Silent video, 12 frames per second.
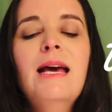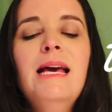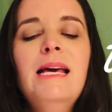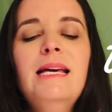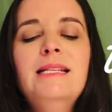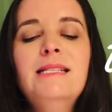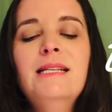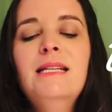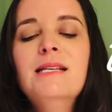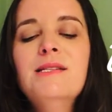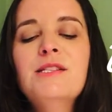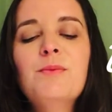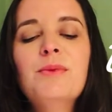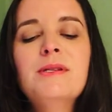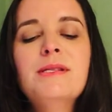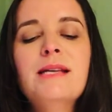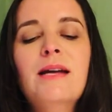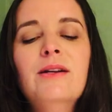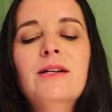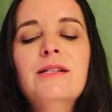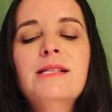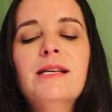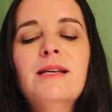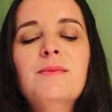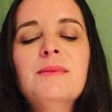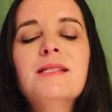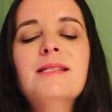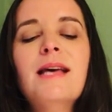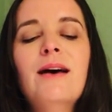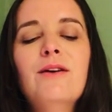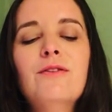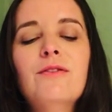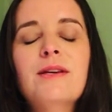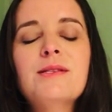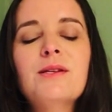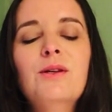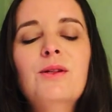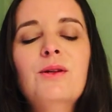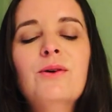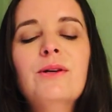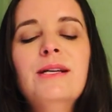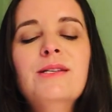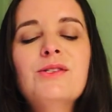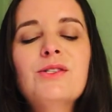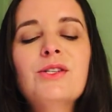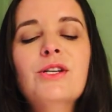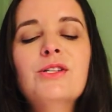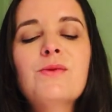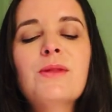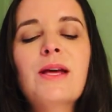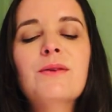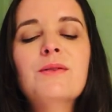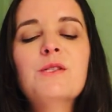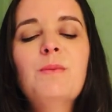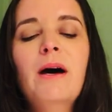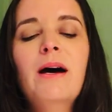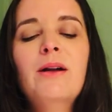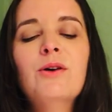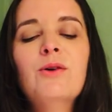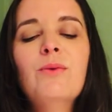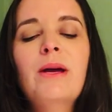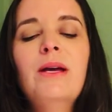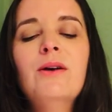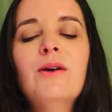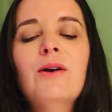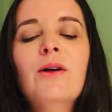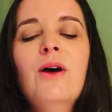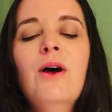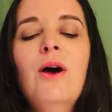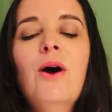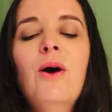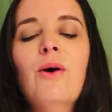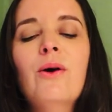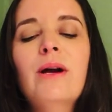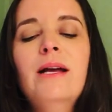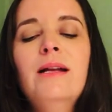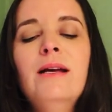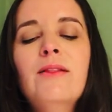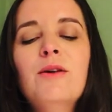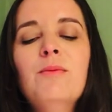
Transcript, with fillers: He did this to present her to himself as a glorious church without spot or wrinkle or any other